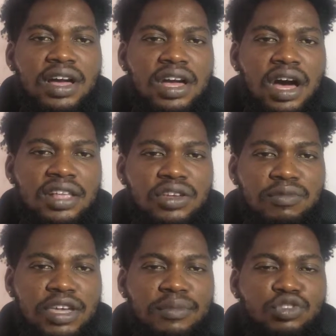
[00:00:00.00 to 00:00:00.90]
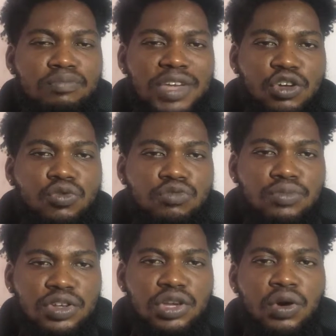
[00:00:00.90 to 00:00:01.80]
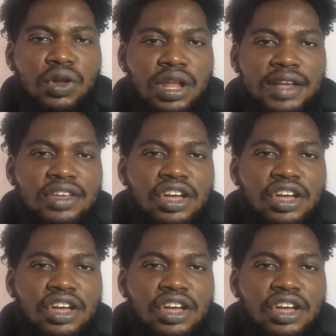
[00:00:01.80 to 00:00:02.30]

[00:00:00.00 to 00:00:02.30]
and you'll be able to make good money online.